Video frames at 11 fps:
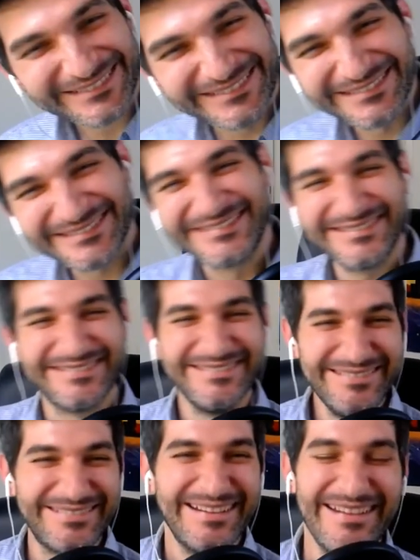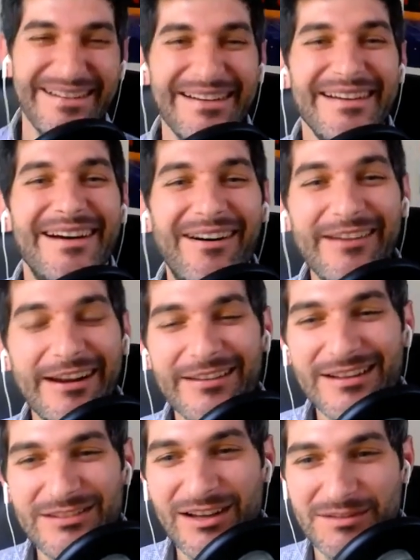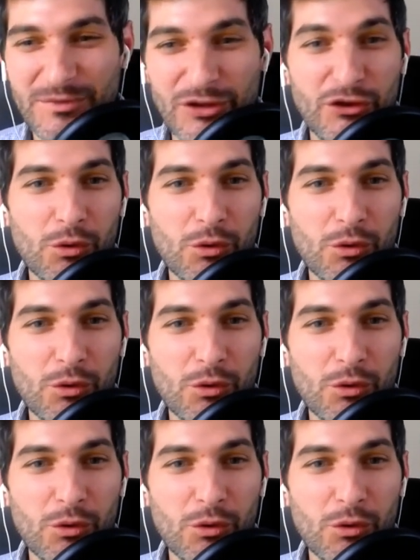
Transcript: train. Okay, so, that's awesome. Yeah. So